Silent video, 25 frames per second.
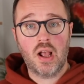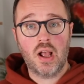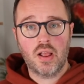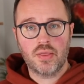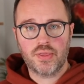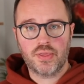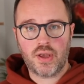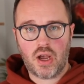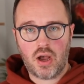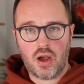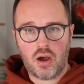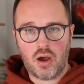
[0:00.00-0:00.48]

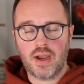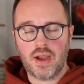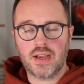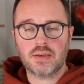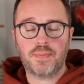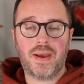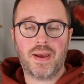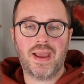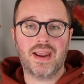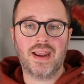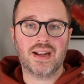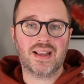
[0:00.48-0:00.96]
The highest
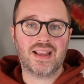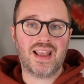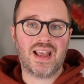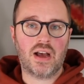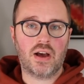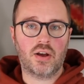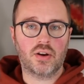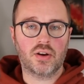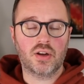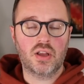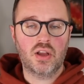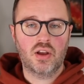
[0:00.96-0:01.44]
paying
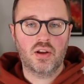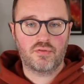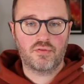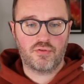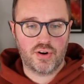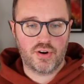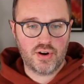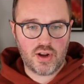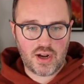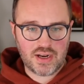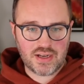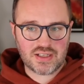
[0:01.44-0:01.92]
account for
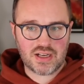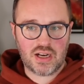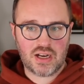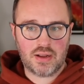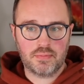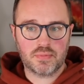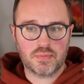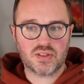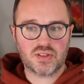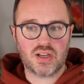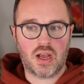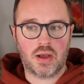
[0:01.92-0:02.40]
a nice
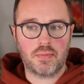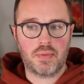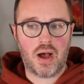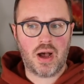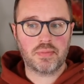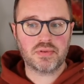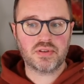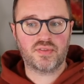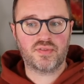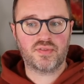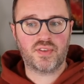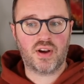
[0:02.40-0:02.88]
lump sum
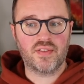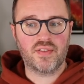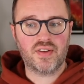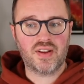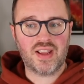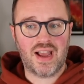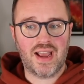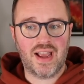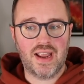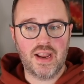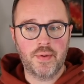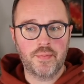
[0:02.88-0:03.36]
up to
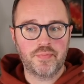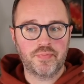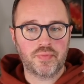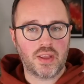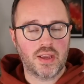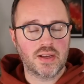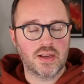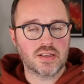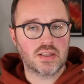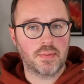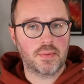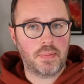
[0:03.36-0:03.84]
5K
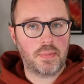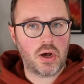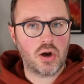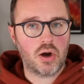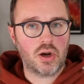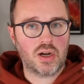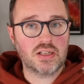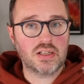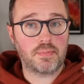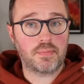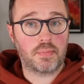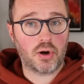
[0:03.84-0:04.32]
is the
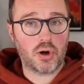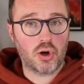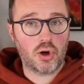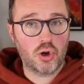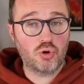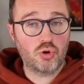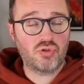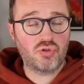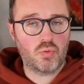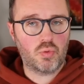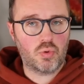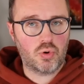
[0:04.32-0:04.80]
Barclays
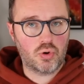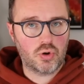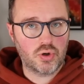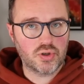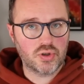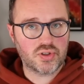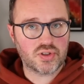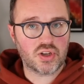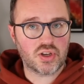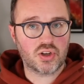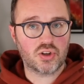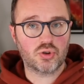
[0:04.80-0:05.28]
Blue
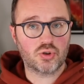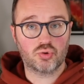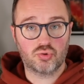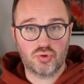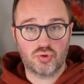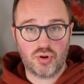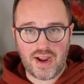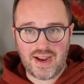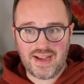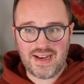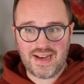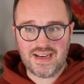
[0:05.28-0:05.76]
Rewards
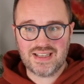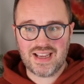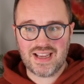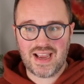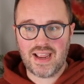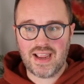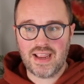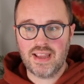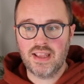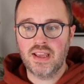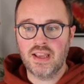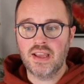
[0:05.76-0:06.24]
Rainy
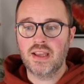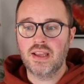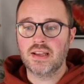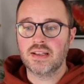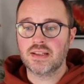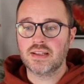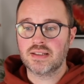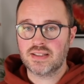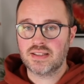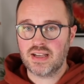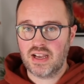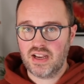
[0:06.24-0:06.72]
Day
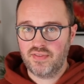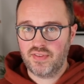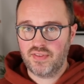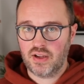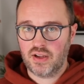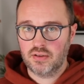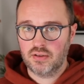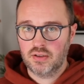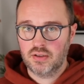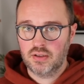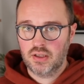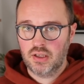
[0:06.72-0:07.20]

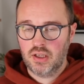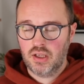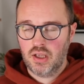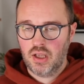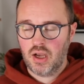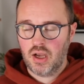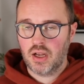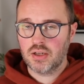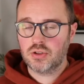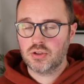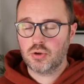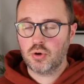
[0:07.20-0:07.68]
Saver.
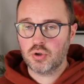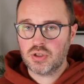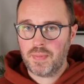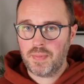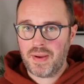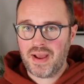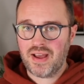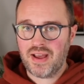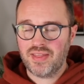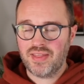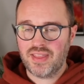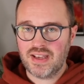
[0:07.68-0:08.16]
I talked
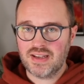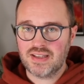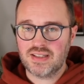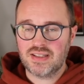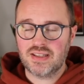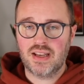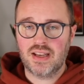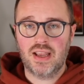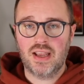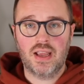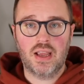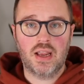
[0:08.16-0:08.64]
about this
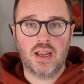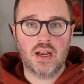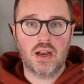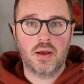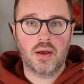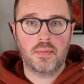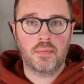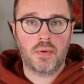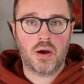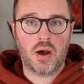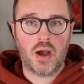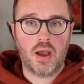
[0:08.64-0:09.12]
in
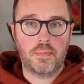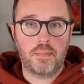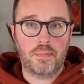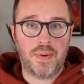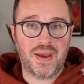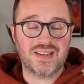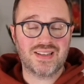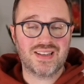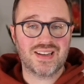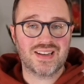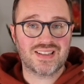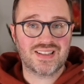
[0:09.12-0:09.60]
my
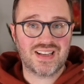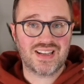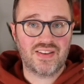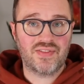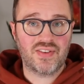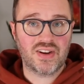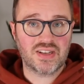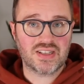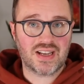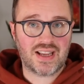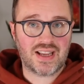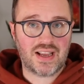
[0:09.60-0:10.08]
best
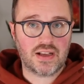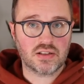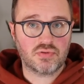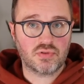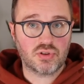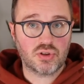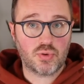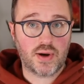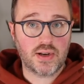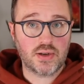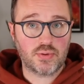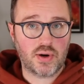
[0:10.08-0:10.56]
savings accounts for
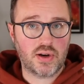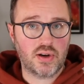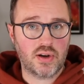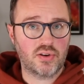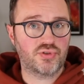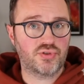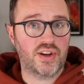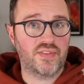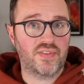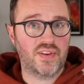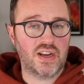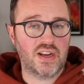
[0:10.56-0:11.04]

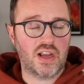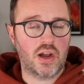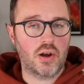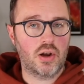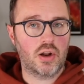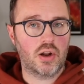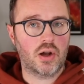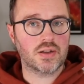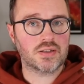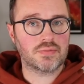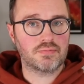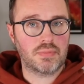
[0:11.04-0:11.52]
2023 video
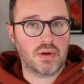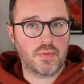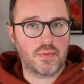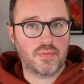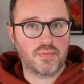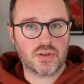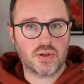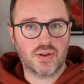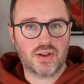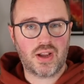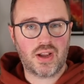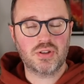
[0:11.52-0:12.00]
last
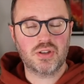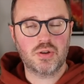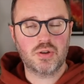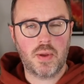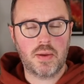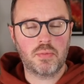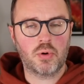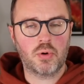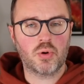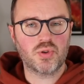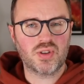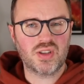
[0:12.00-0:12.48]
month, so it goes into a
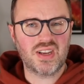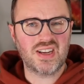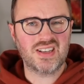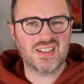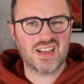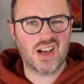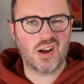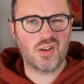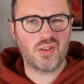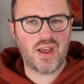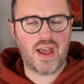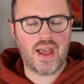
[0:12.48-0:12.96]
bit more
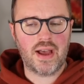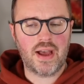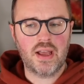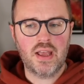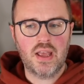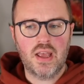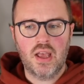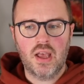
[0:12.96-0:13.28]
detail there.